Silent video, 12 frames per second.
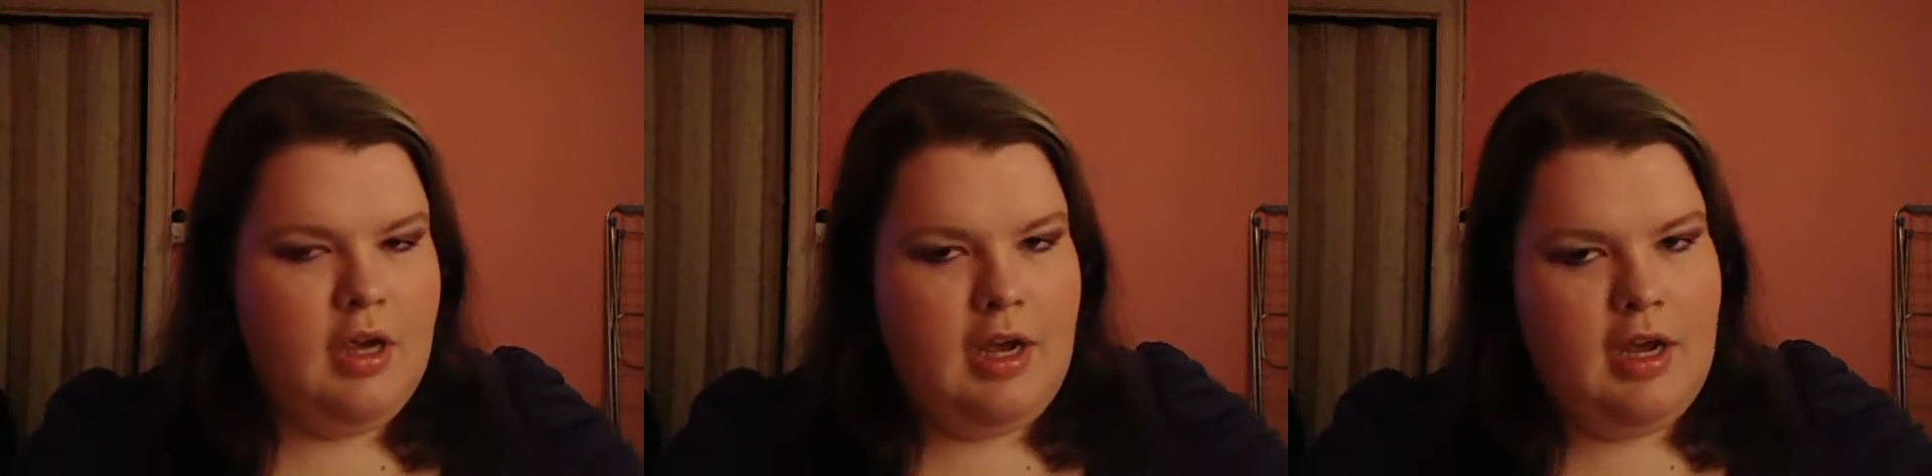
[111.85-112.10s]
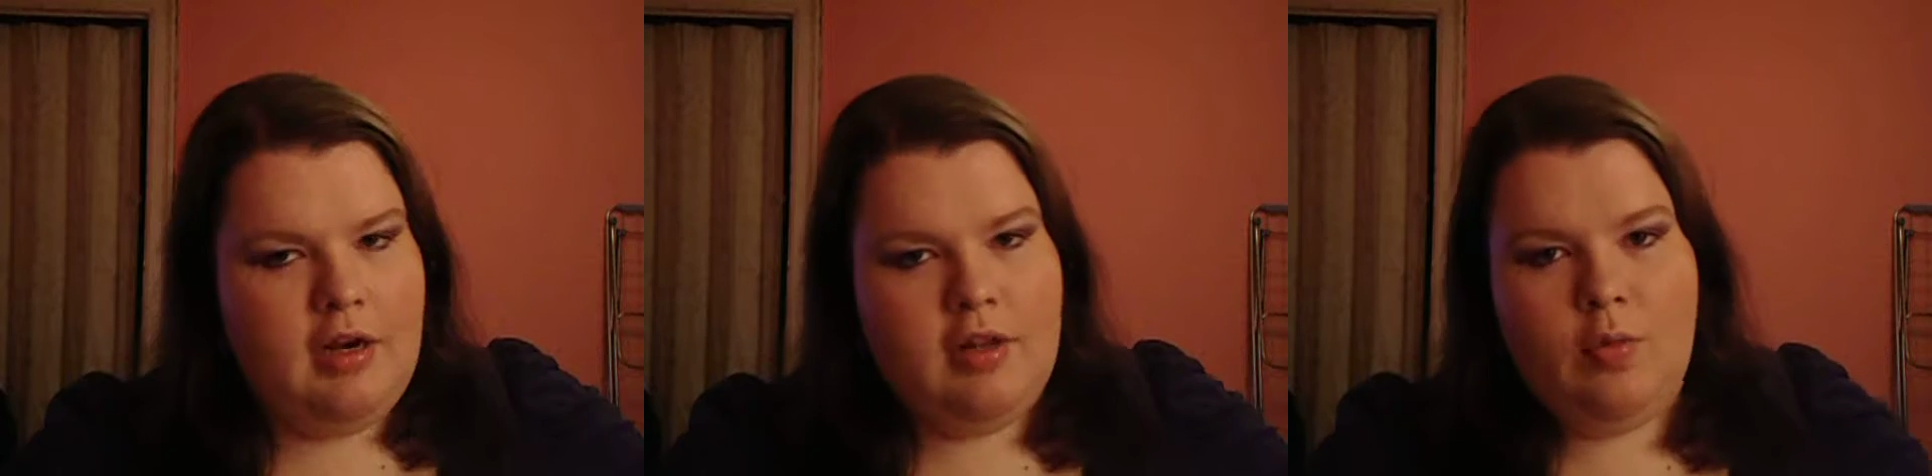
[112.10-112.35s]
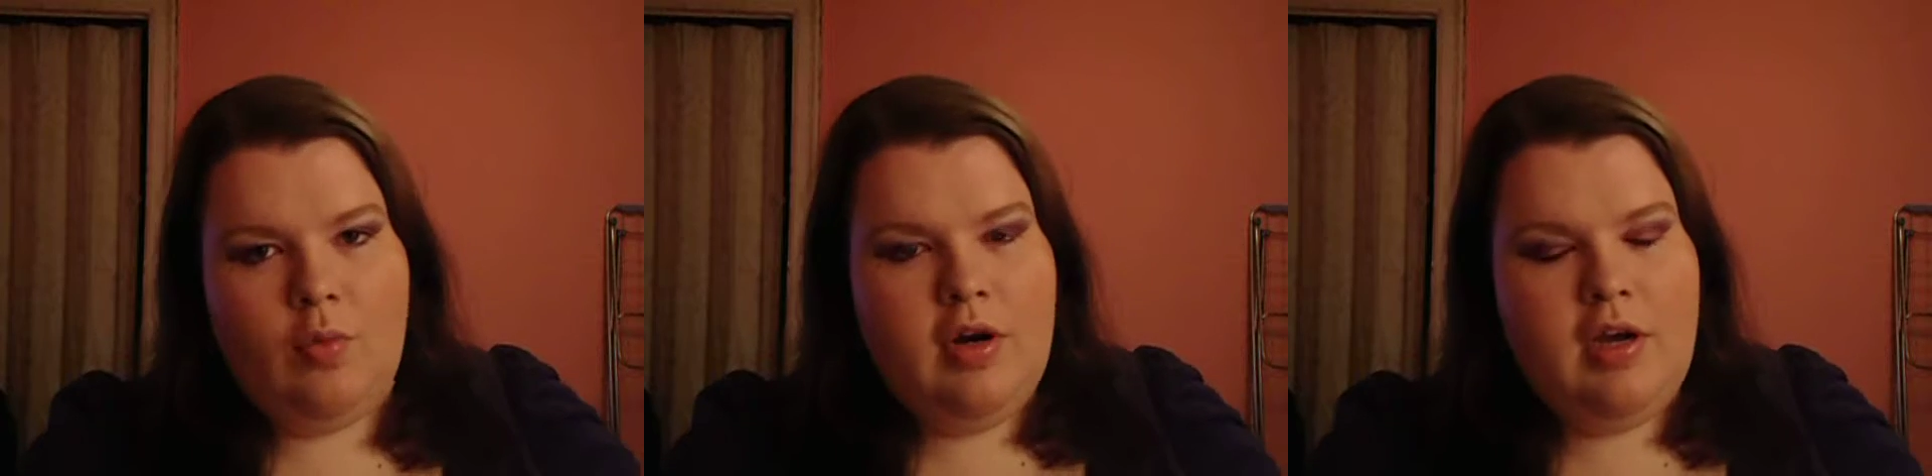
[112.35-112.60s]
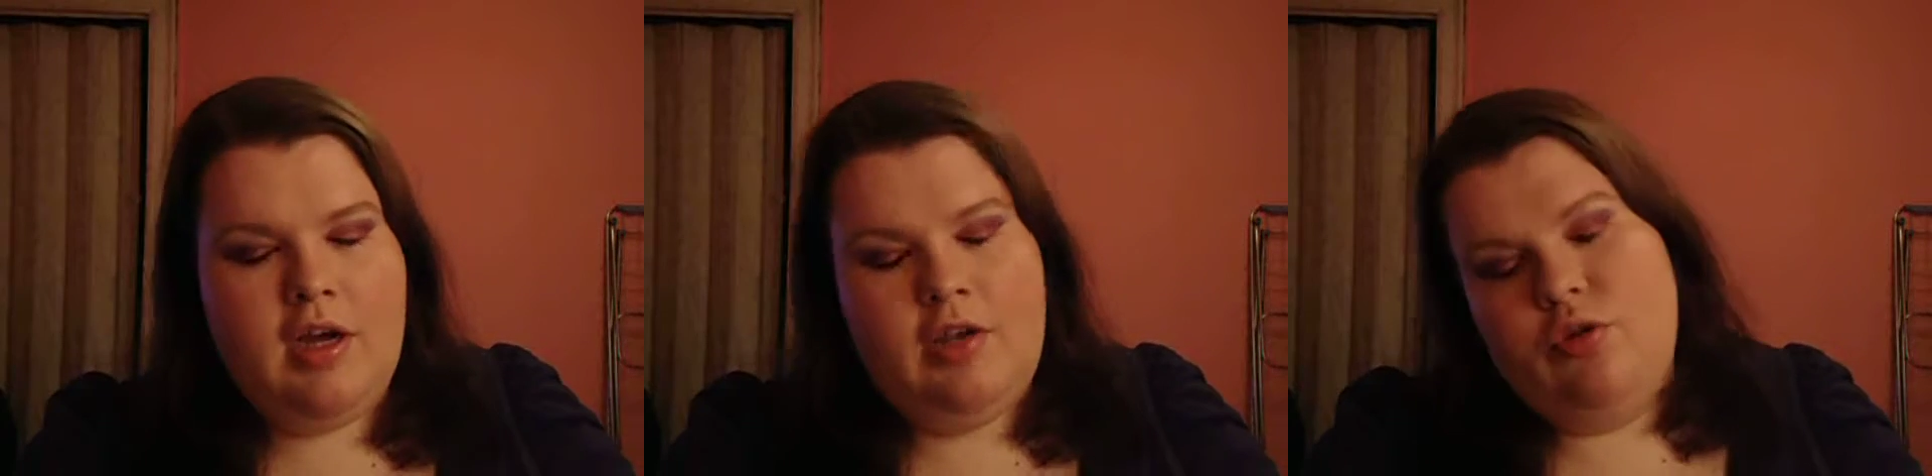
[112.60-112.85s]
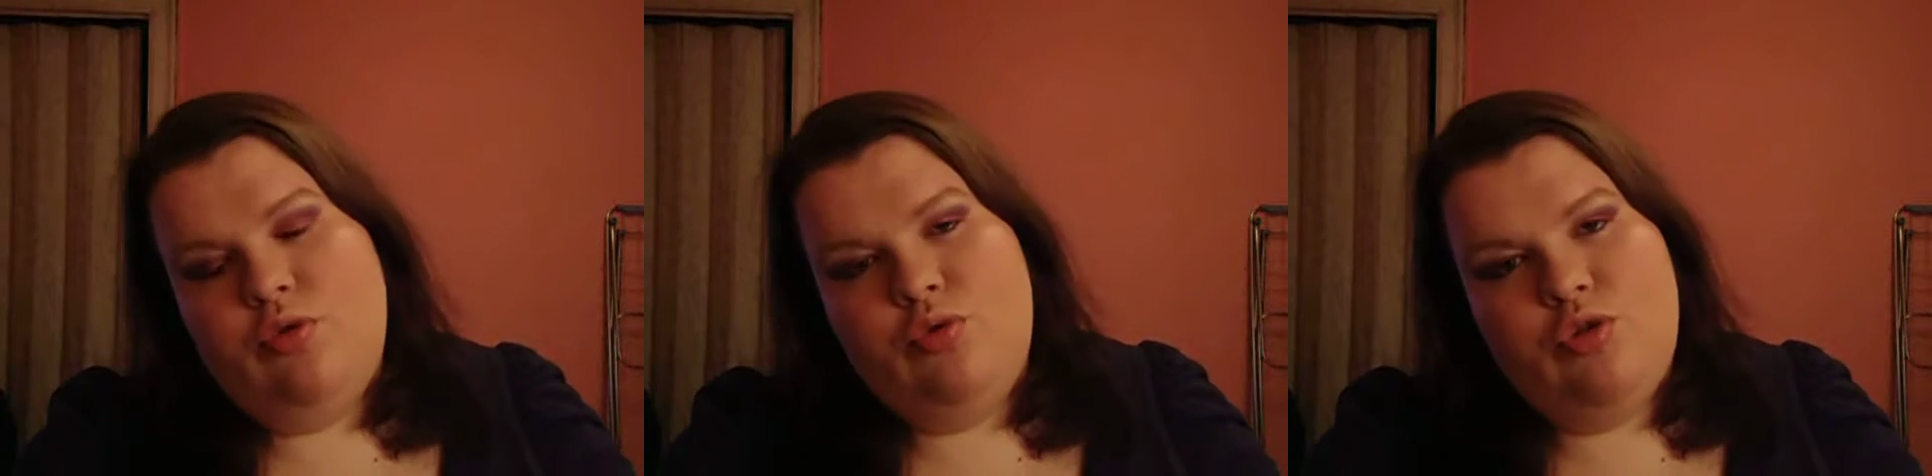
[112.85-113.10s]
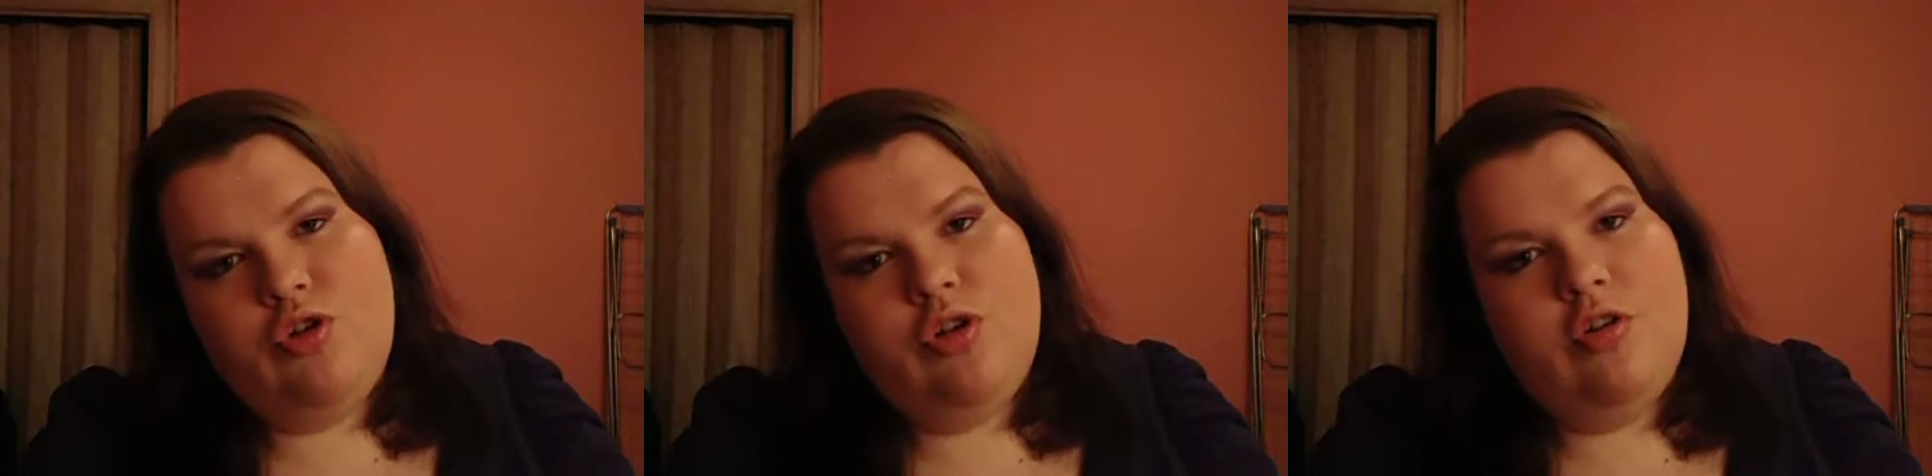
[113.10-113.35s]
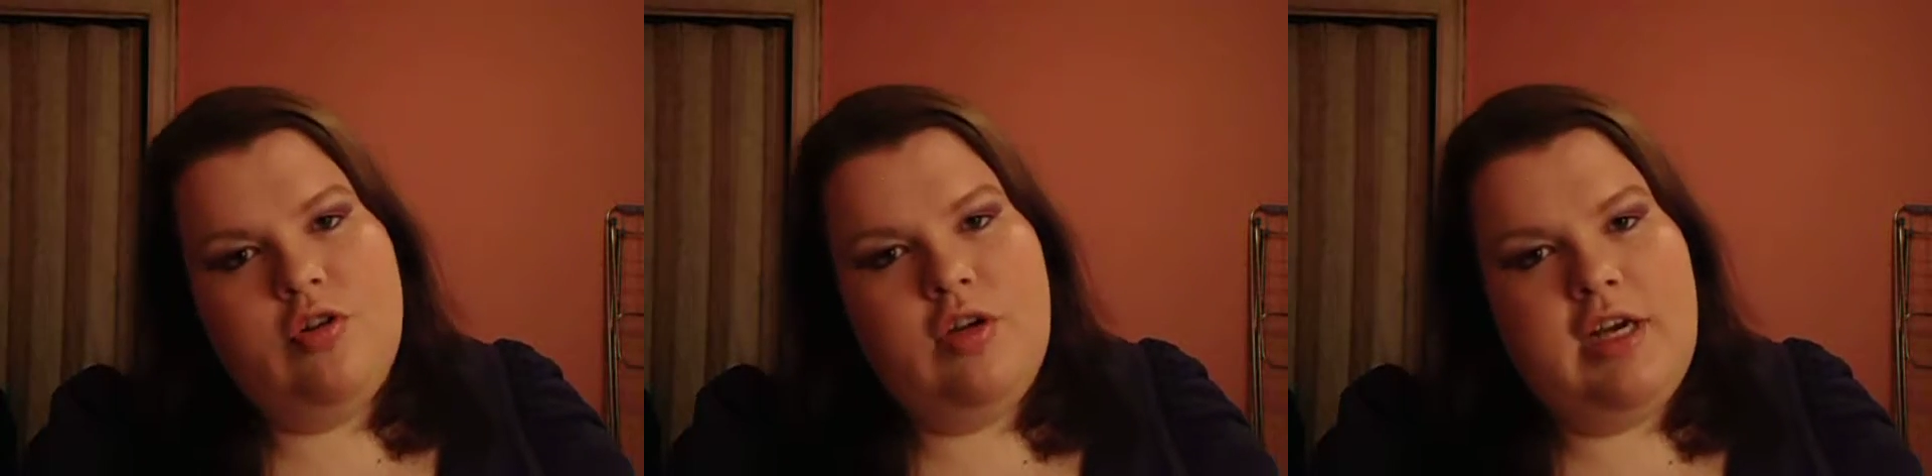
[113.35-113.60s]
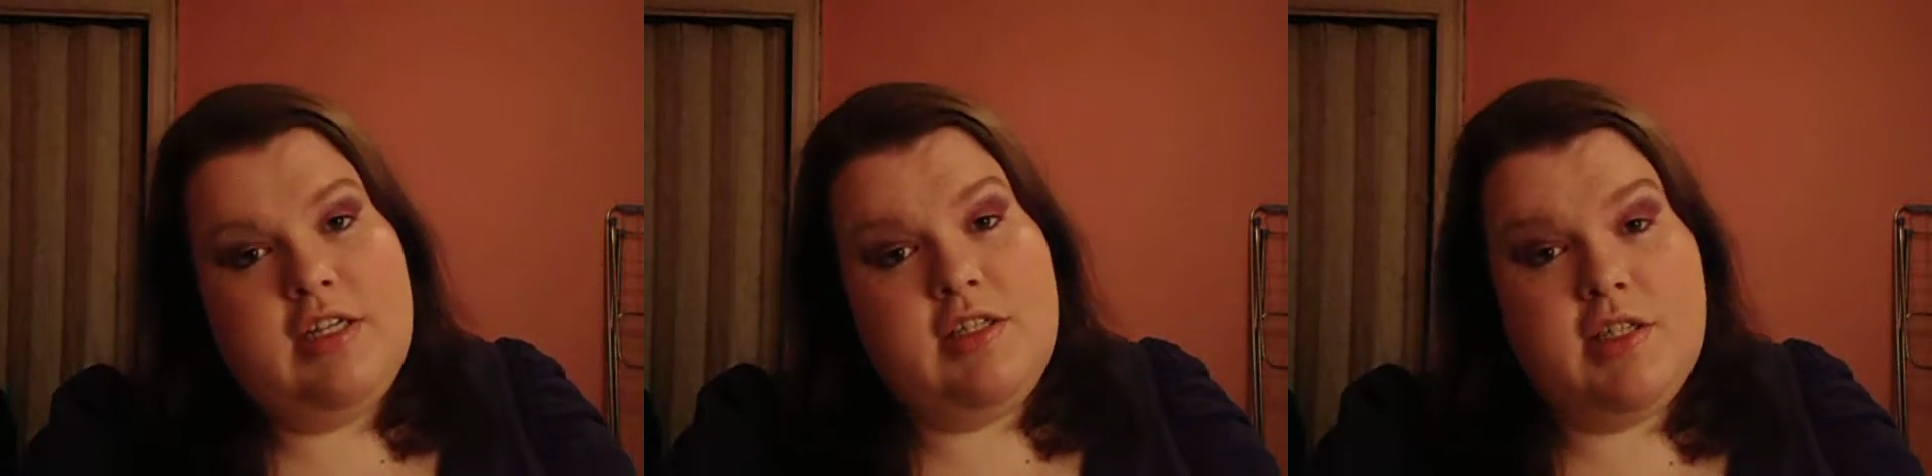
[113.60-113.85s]
and the one I used
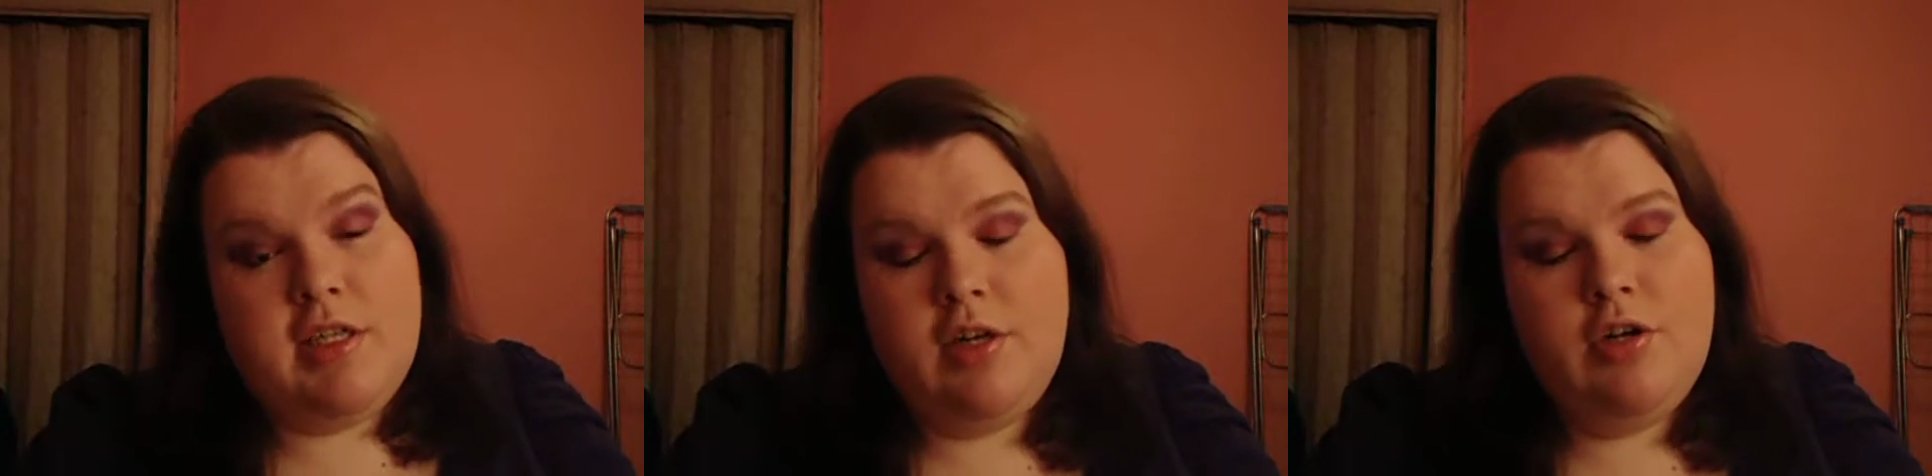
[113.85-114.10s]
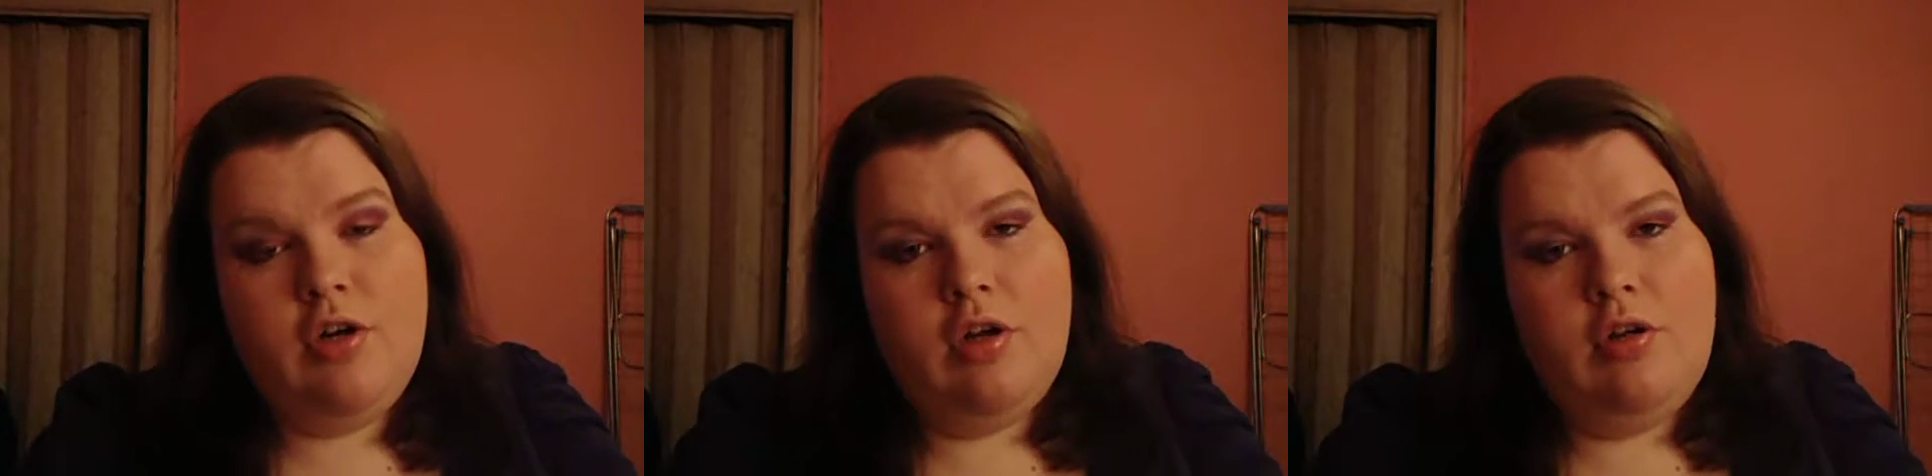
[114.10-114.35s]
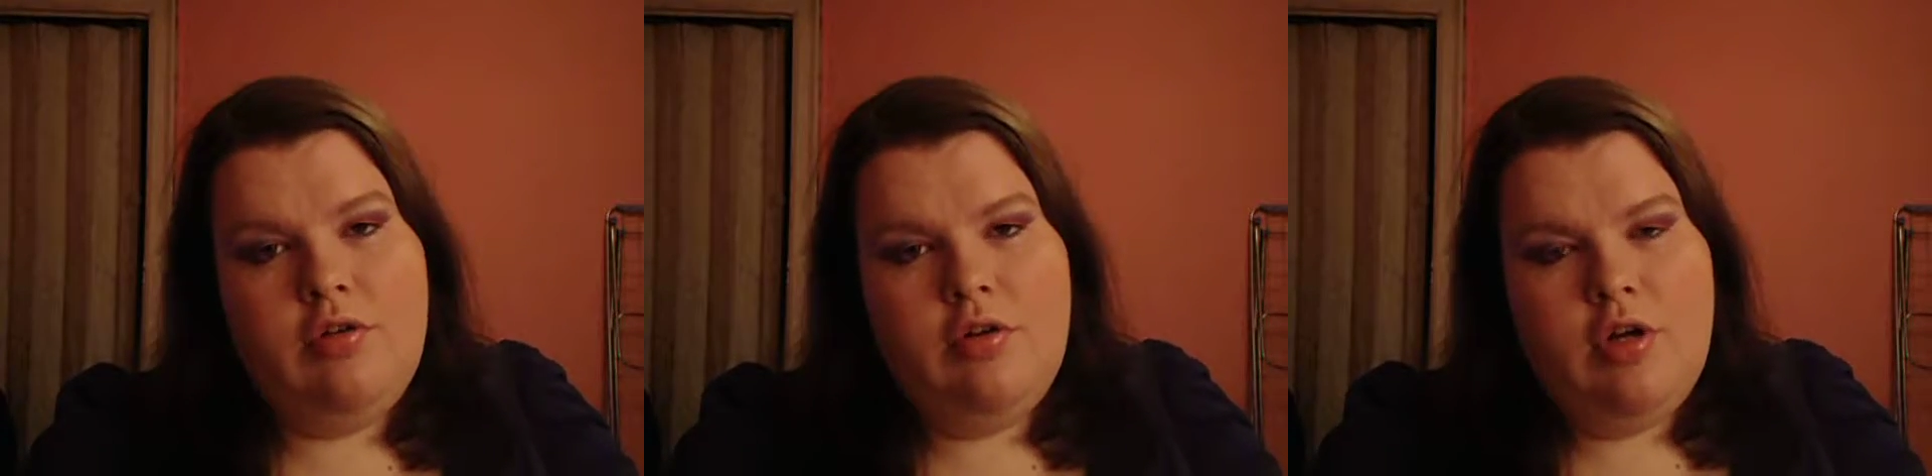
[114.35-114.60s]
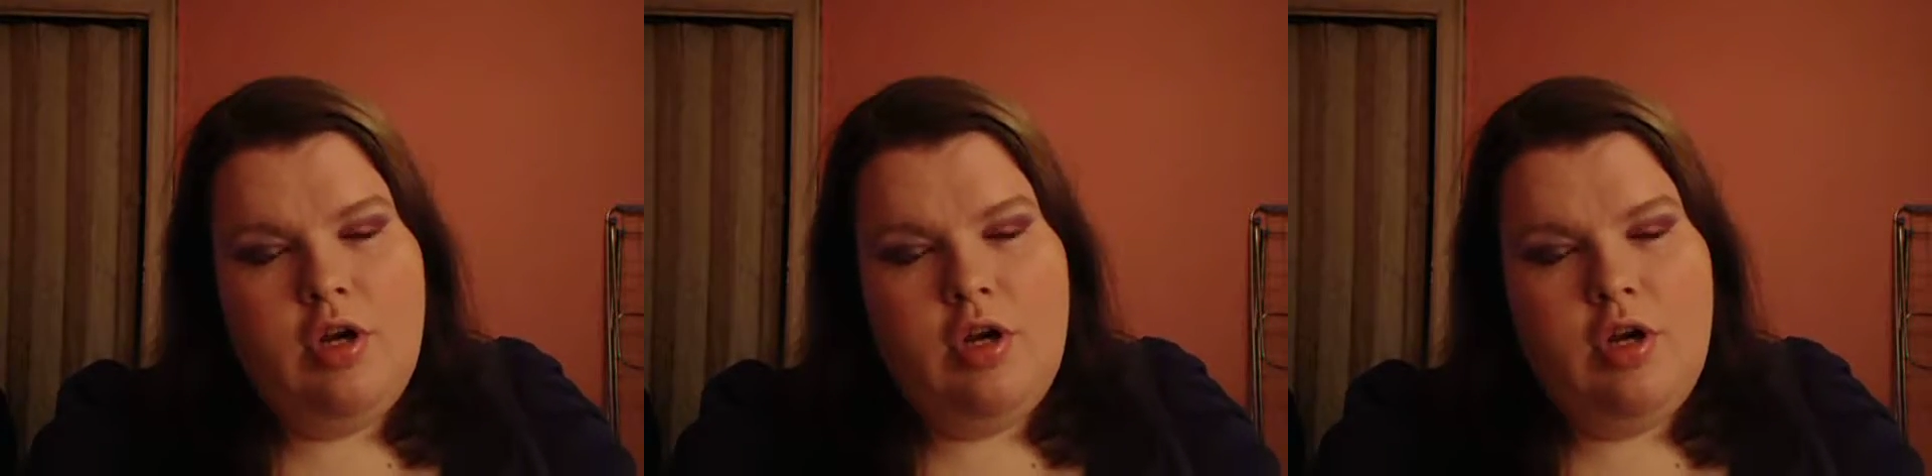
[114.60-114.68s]
as the second color